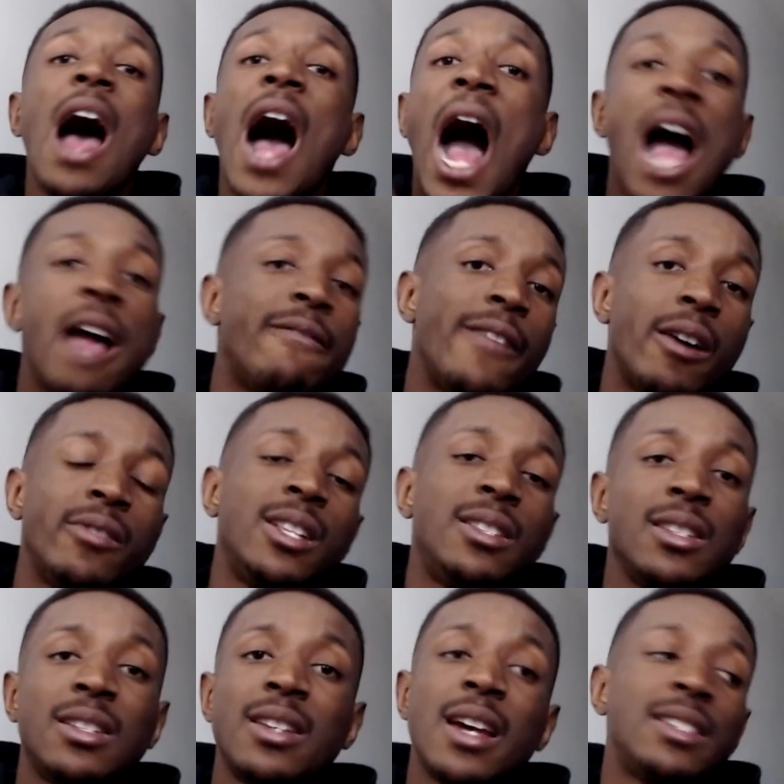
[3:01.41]
I found that
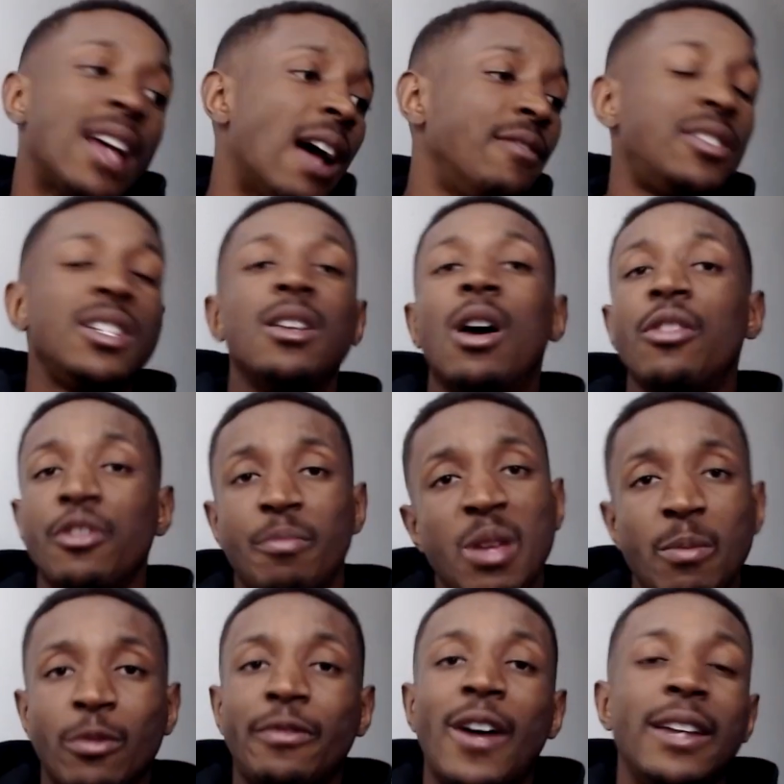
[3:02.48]
success. I've seen other
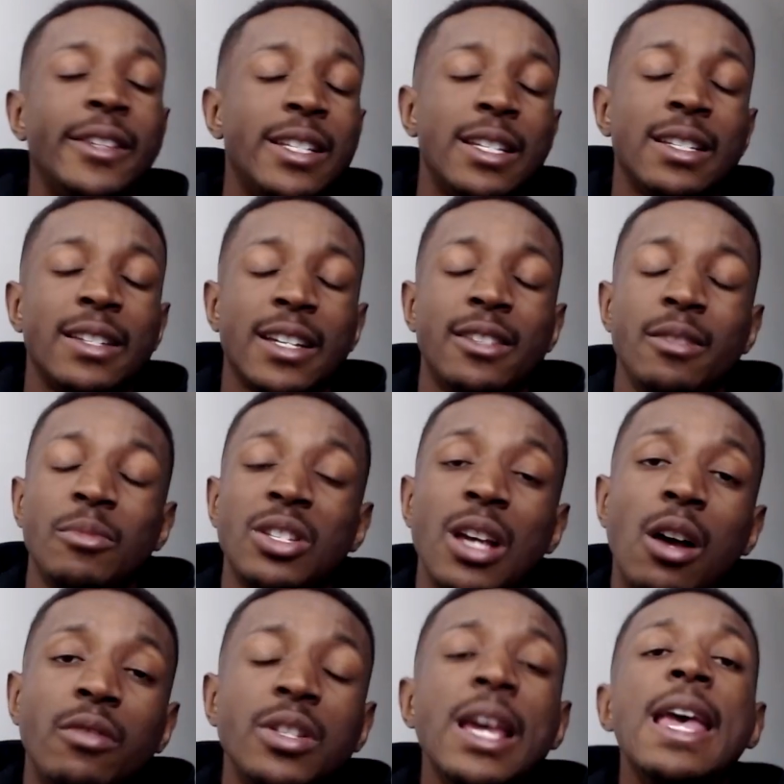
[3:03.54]
people find that success
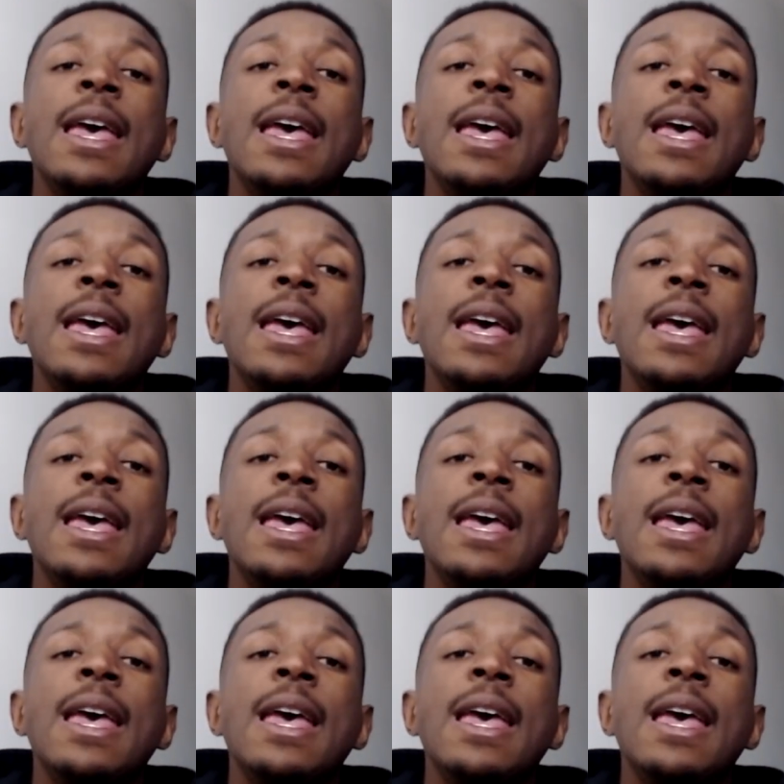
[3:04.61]
themselves,